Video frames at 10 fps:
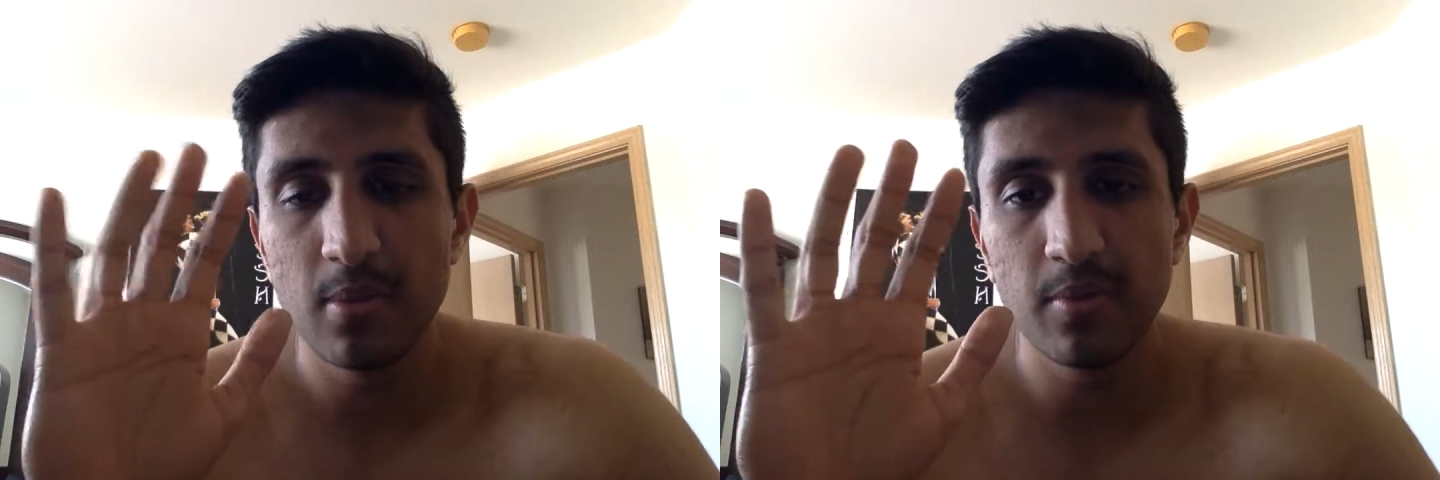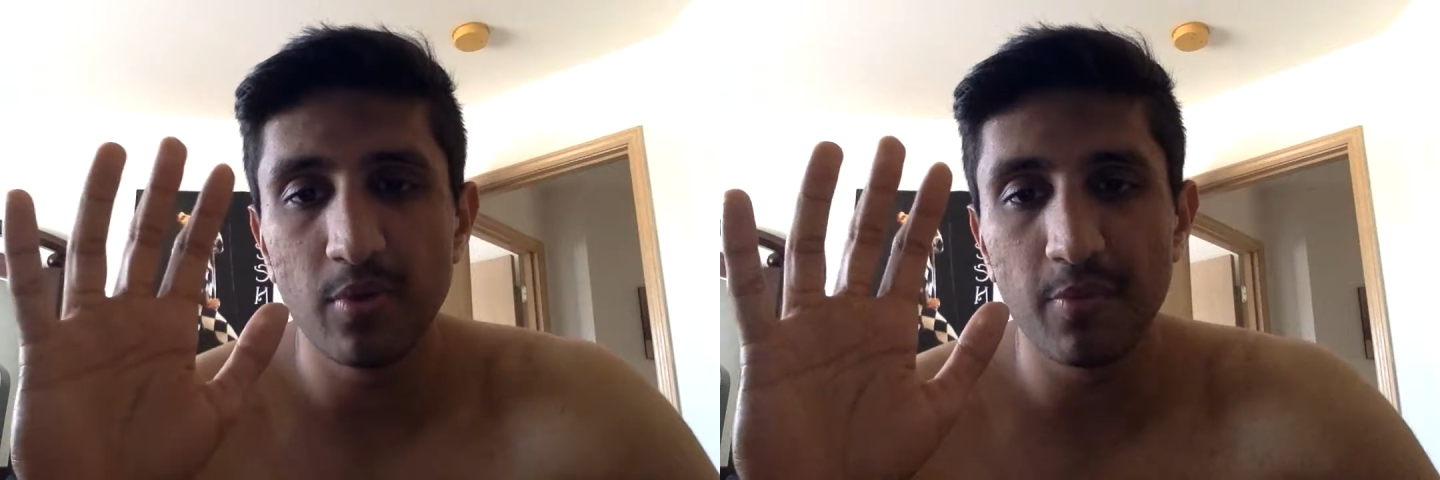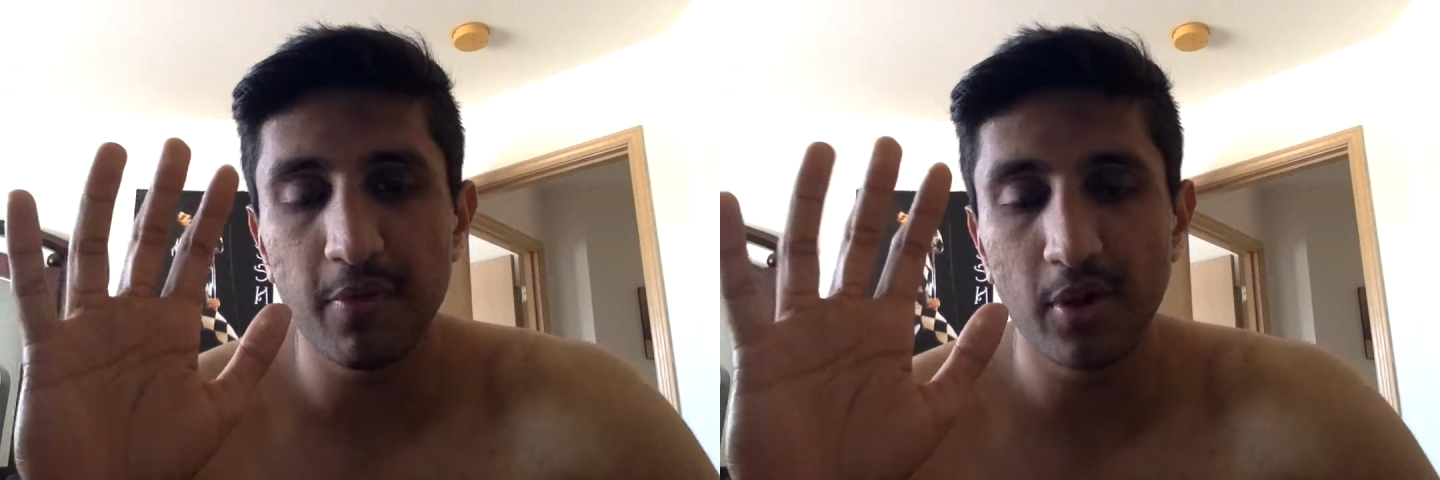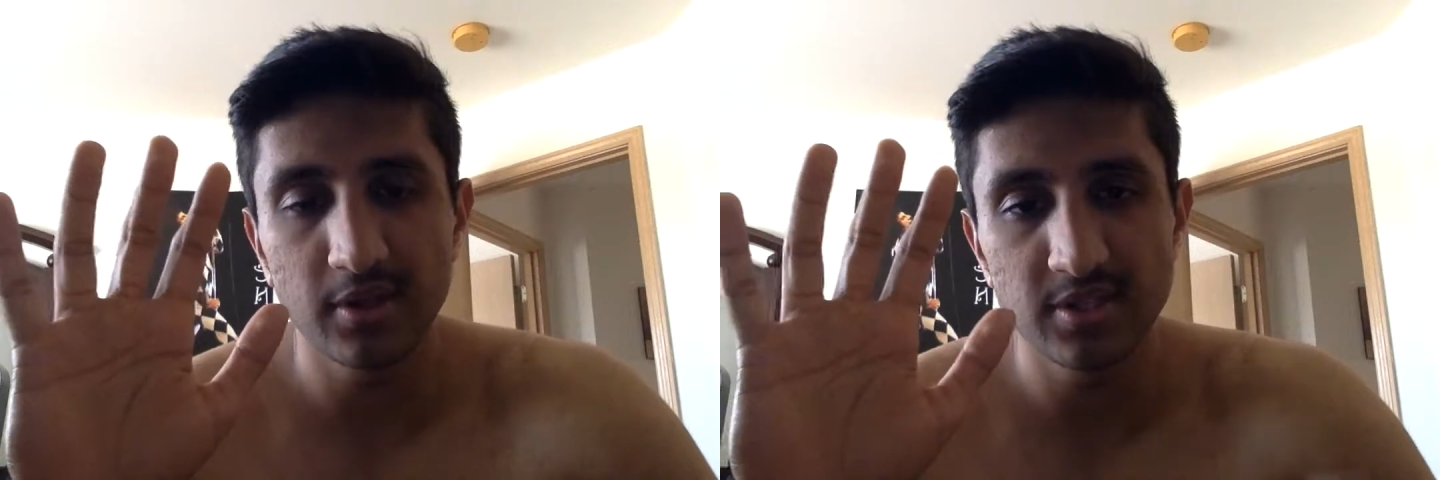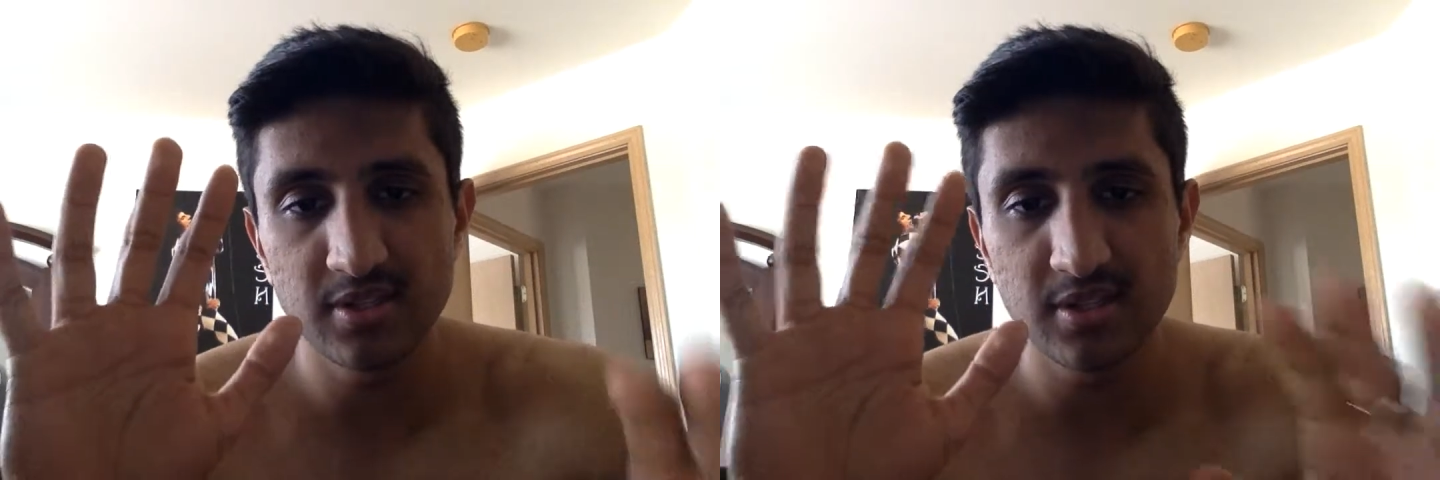people with
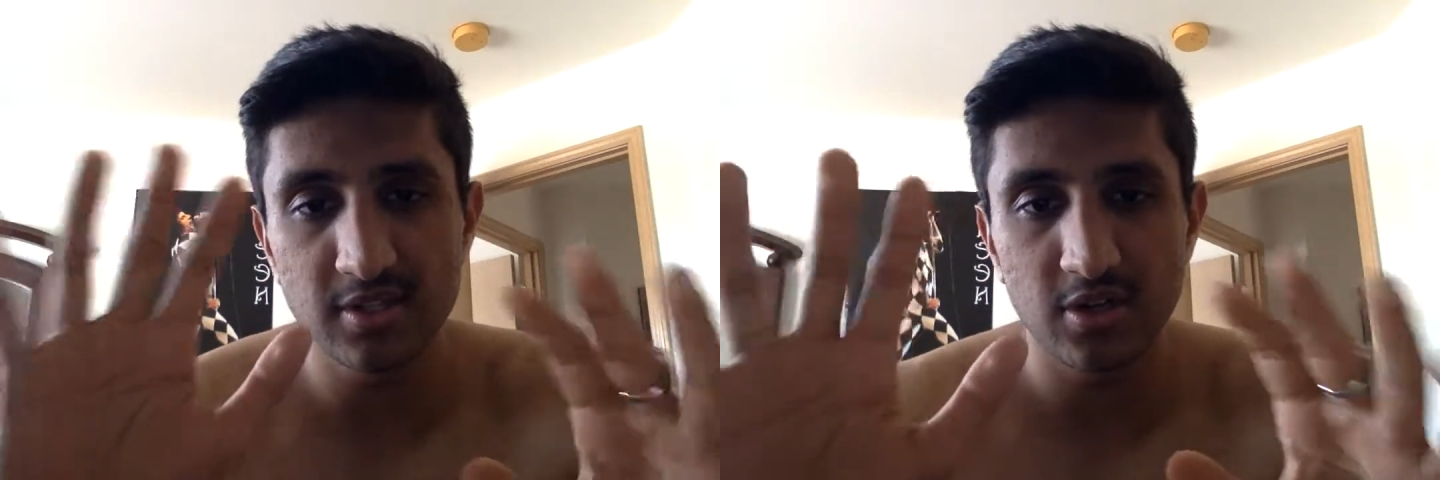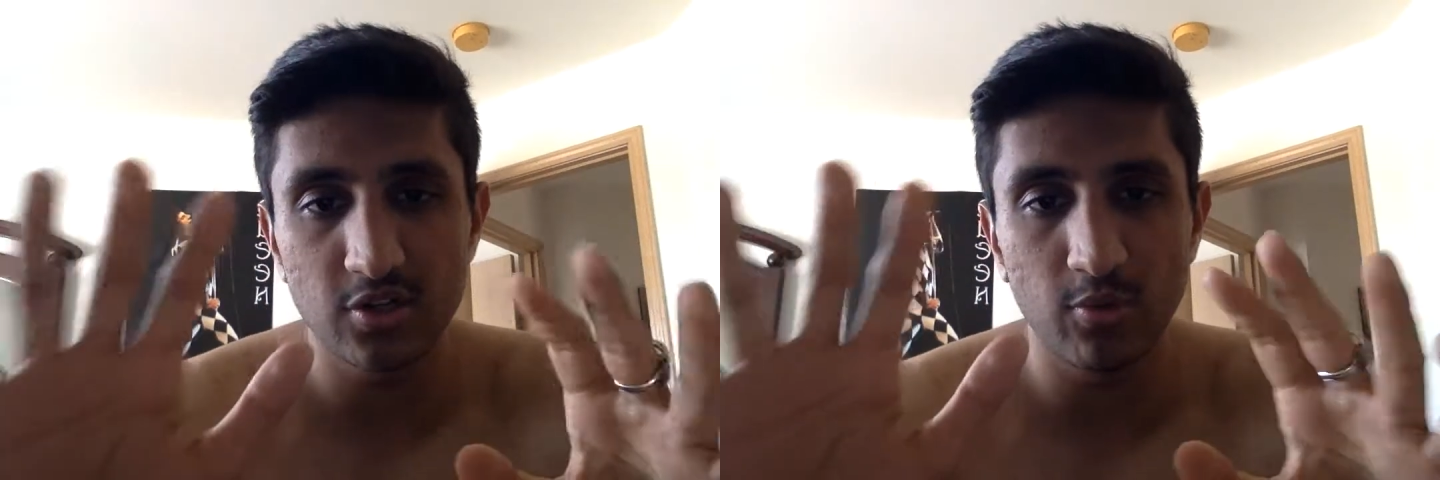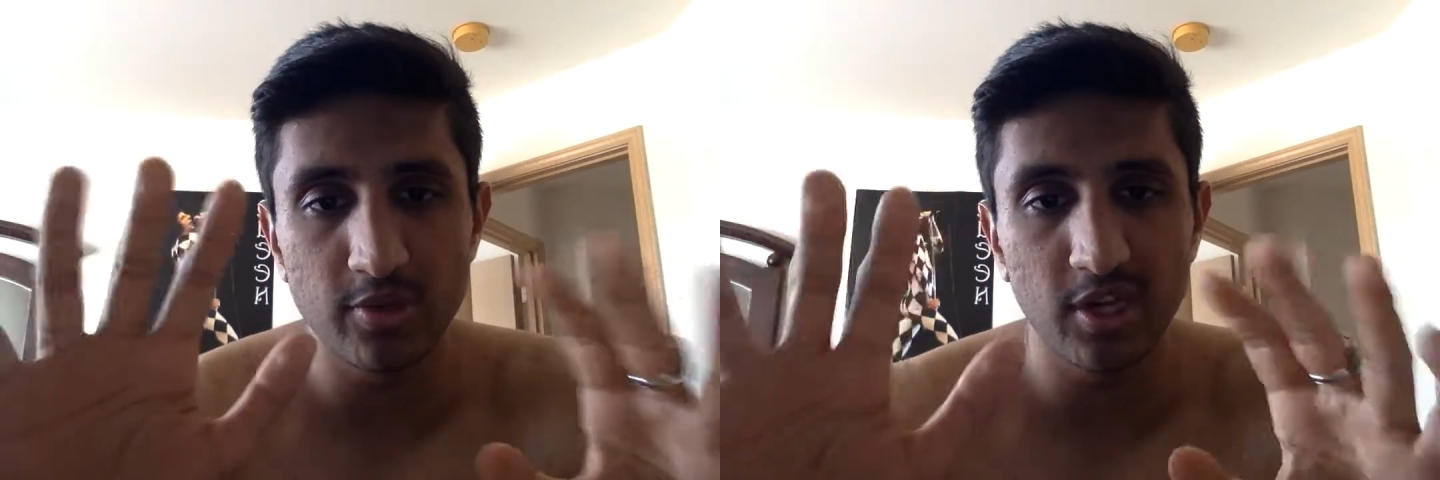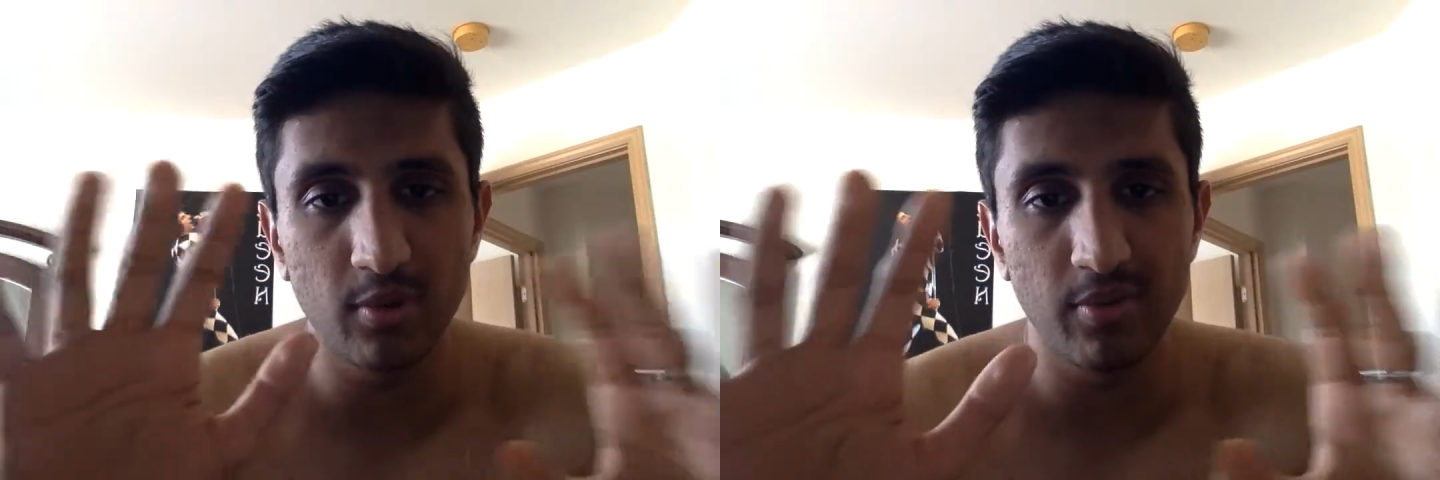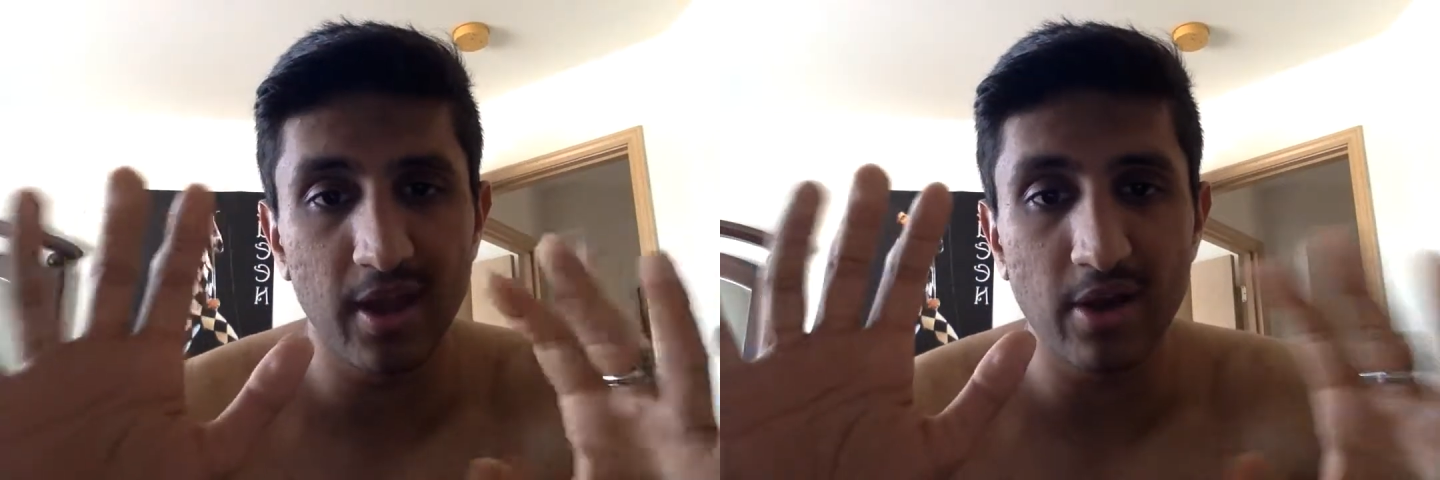Parkinson's, they start
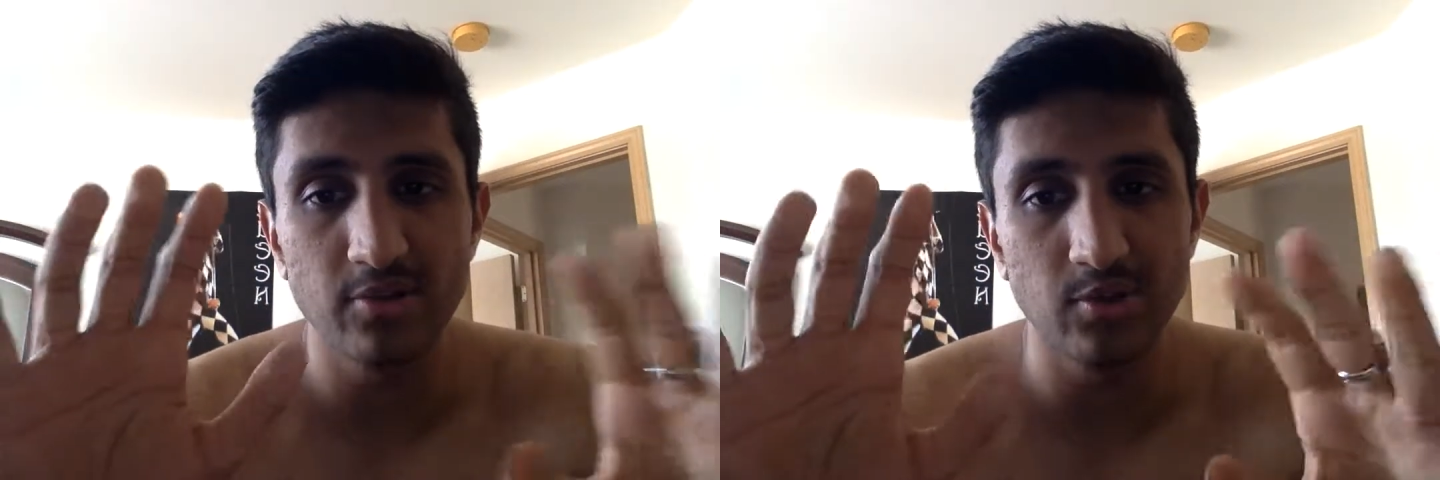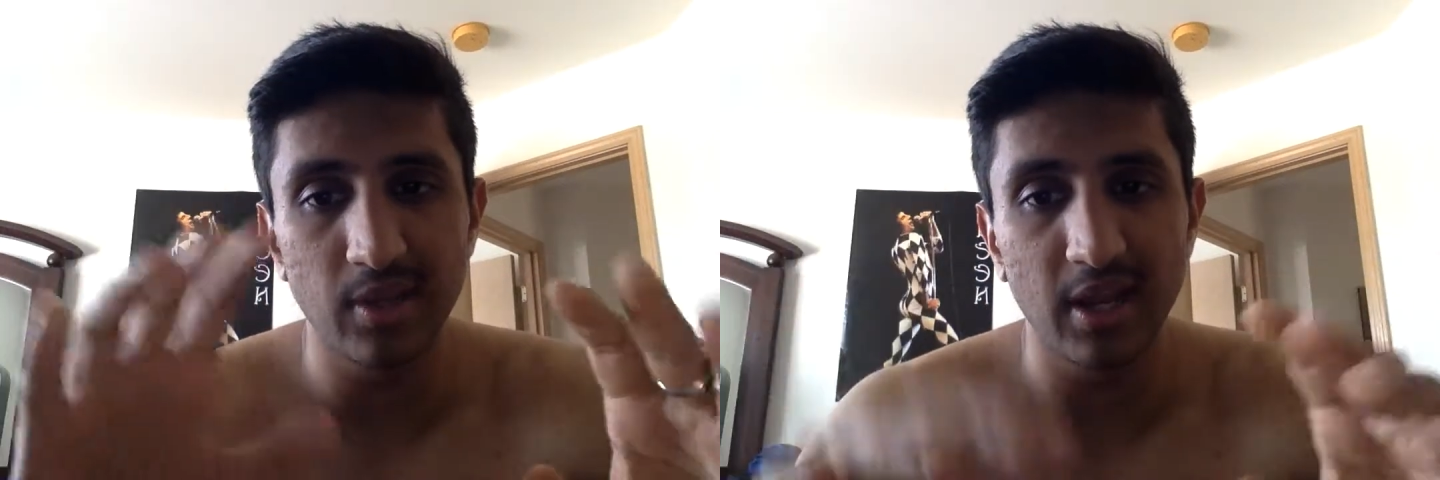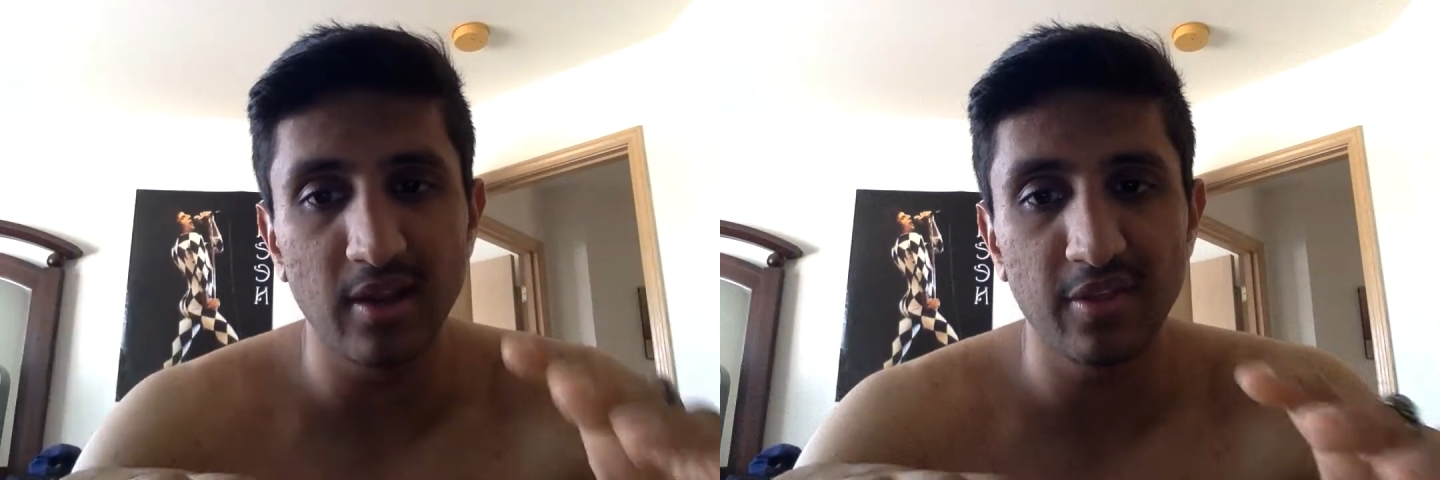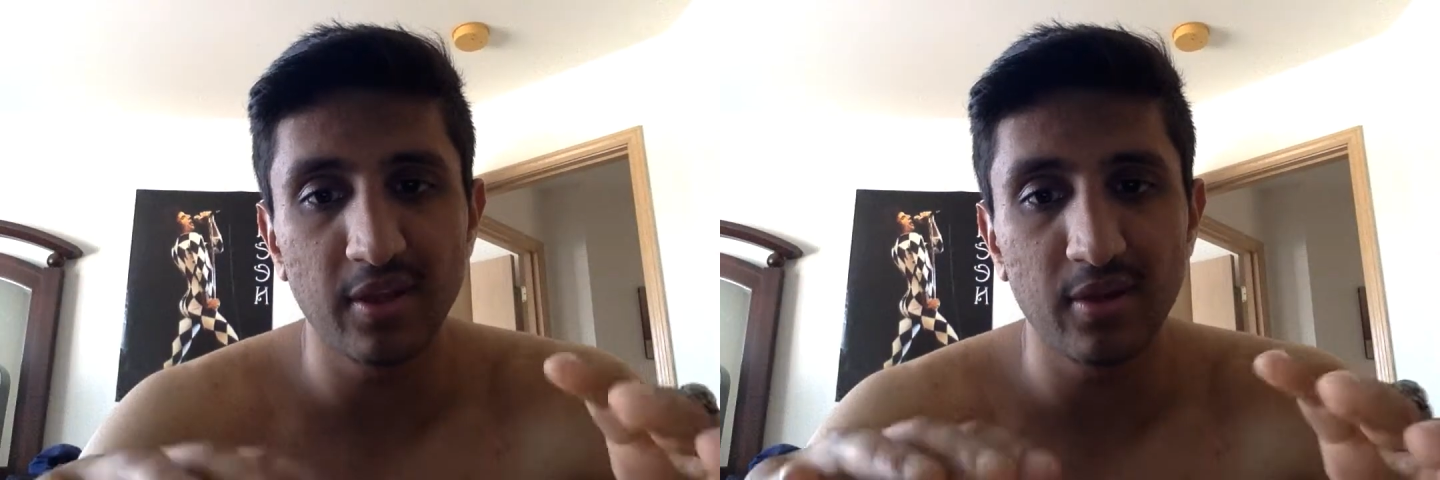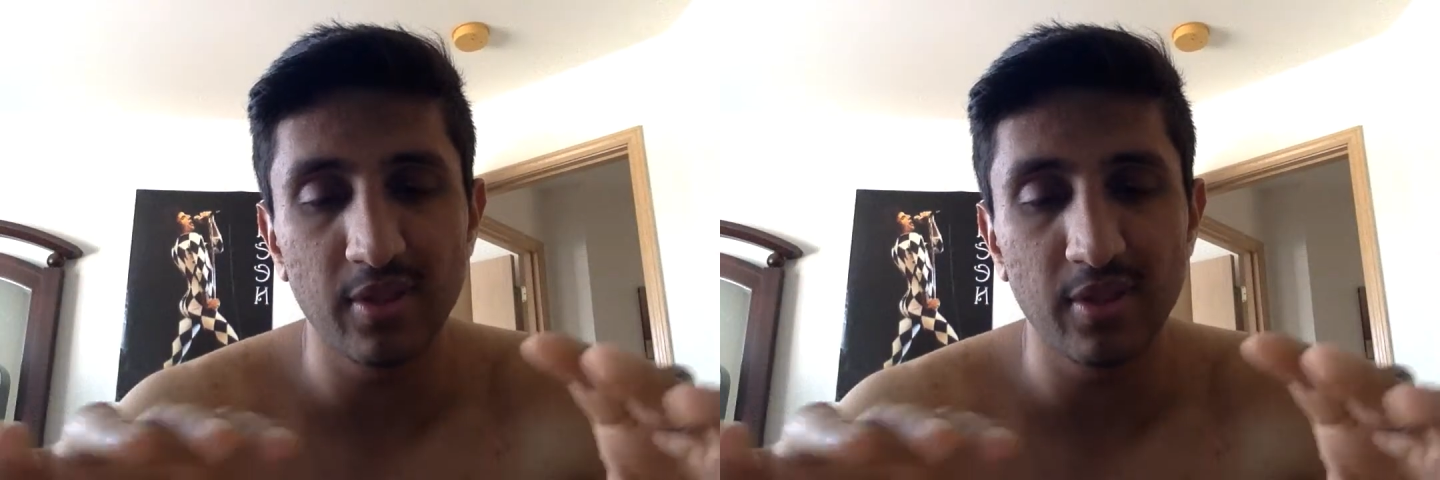twitching without doing anything,